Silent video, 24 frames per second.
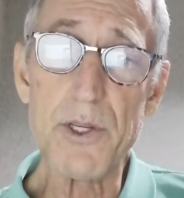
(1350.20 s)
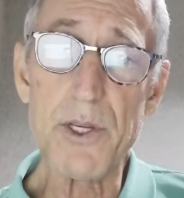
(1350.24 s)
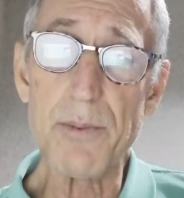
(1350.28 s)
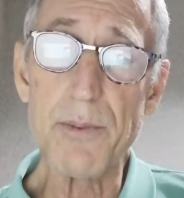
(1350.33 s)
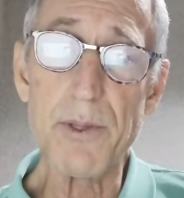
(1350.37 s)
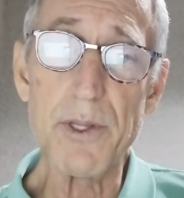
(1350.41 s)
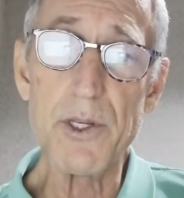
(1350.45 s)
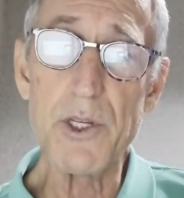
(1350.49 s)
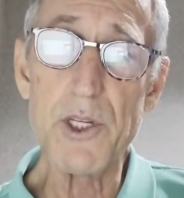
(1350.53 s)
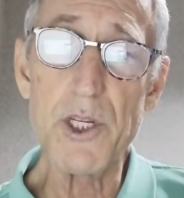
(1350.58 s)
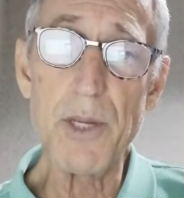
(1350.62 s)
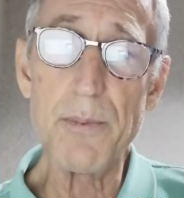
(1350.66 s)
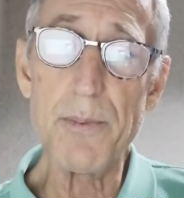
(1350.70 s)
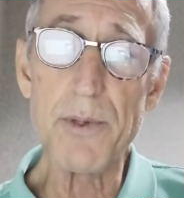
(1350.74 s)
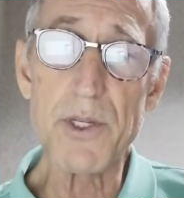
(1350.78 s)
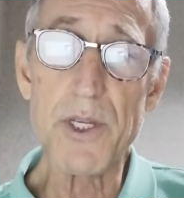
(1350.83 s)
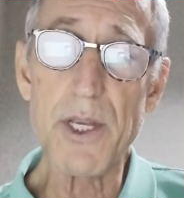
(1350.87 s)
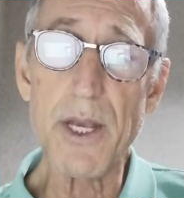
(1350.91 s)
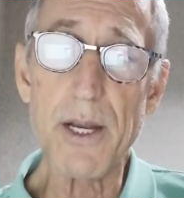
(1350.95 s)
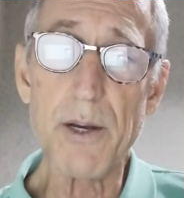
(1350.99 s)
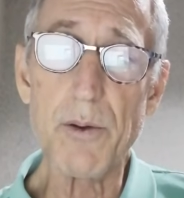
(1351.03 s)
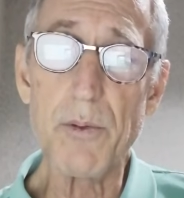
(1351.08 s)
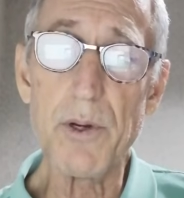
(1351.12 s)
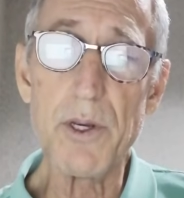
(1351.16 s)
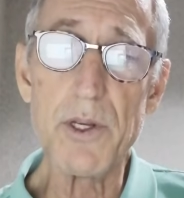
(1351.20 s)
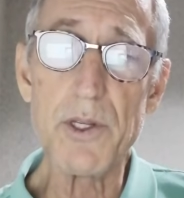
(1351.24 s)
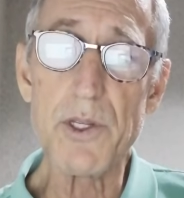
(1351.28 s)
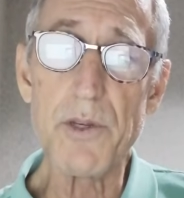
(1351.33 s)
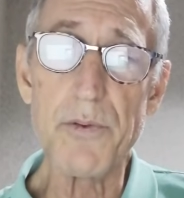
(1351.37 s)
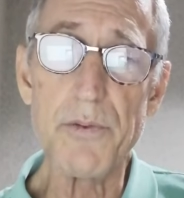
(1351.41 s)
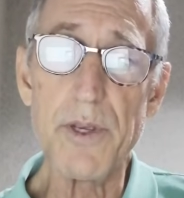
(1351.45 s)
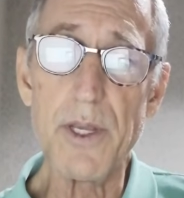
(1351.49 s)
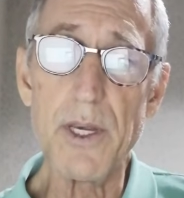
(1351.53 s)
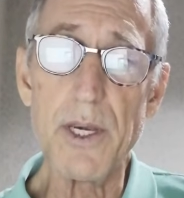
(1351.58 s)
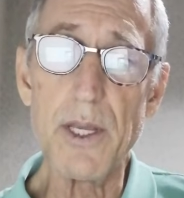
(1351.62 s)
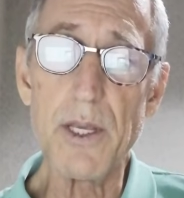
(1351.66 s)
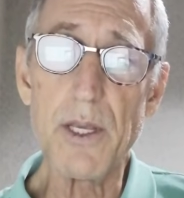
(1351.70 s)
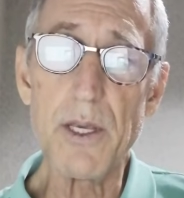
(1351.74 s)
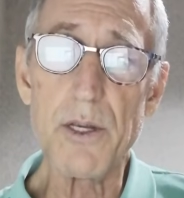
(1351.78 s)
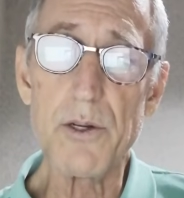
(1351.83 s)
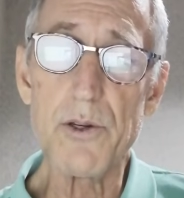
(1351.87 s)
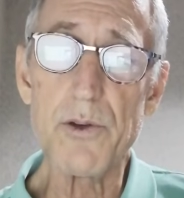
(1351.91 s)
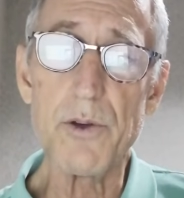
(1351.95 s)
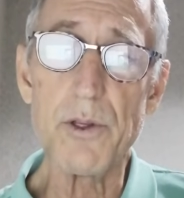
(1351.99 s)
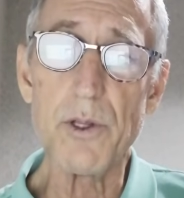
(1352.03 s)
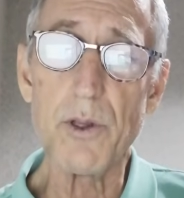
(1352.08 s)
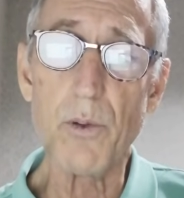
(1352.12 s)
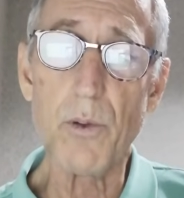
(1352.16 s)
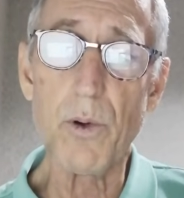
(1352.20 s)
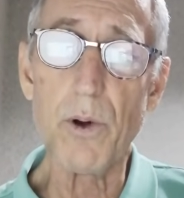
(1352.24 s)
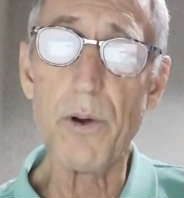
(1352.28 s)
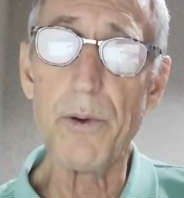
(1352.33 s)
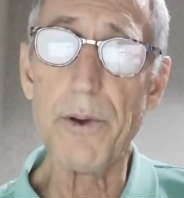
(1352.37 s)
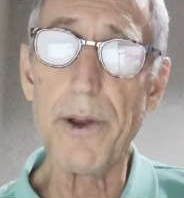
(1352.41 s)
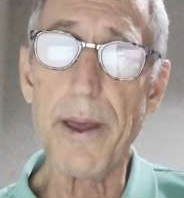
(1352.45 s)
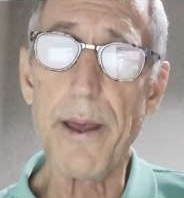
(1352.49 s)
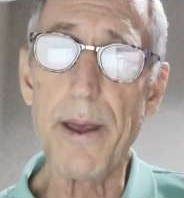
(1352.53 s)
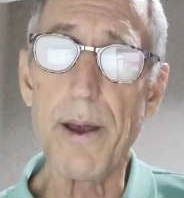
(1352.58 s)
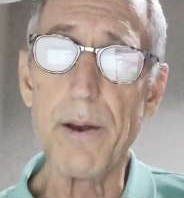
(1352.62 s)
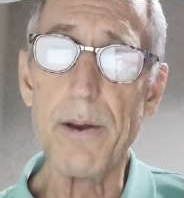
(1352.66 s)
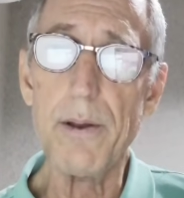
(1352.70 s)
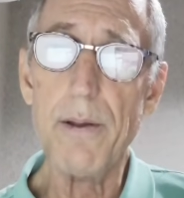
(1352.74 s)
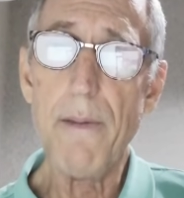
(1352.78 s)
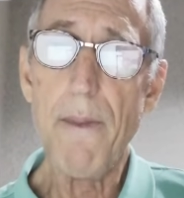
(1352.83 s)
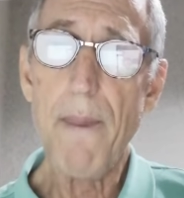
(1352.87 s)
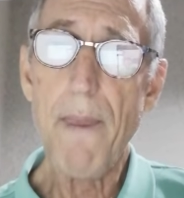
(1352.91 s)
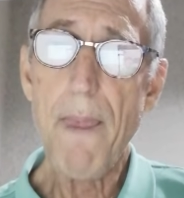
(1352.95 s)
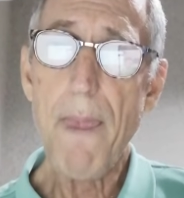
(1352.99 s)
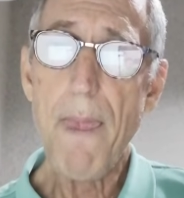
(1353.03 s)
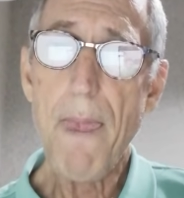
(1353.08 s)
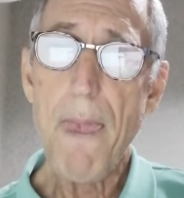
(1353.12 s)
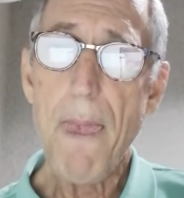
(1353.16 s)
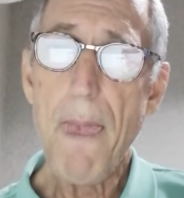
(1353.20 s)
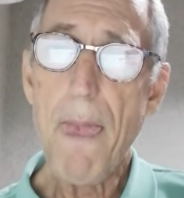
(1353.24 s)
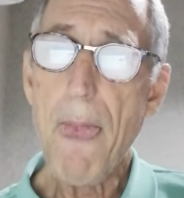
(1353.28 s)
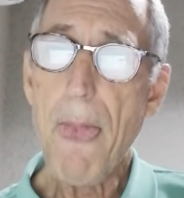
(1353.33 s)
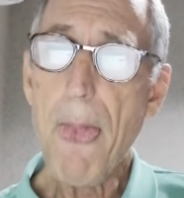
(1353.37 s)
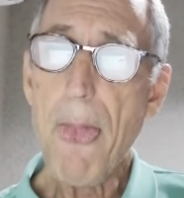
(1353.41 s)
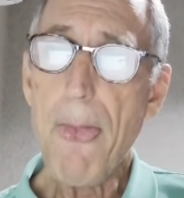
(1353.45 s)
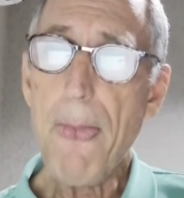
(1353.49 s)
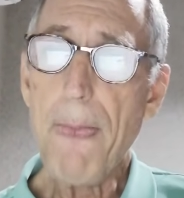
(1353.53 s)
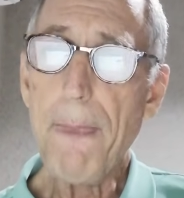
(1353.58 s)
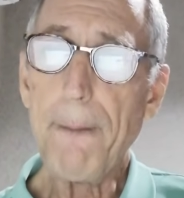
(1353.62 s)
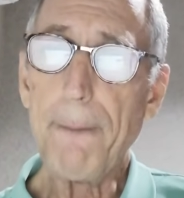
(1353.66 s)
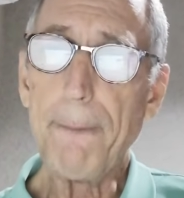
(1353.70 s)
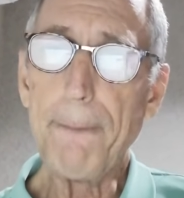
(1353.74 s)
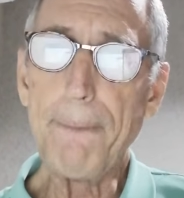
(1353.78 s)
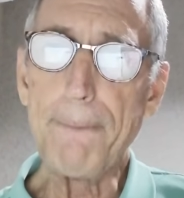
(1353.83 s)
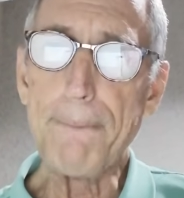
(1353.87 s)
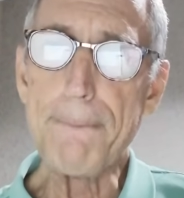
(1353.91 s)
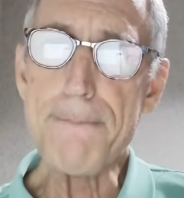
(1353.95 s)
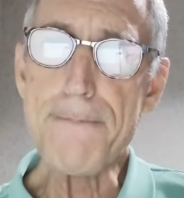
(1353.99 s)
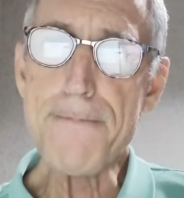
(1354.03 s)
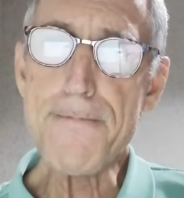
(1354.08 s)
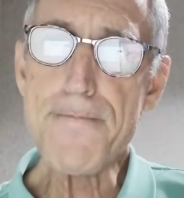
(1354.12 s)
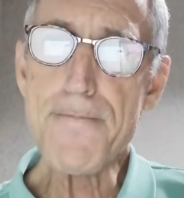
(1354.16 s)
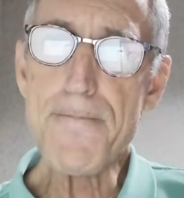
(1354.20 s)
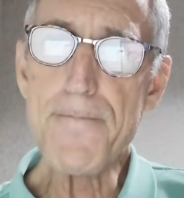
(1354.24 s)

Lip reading: some of the cheapest equities of any country in the world now.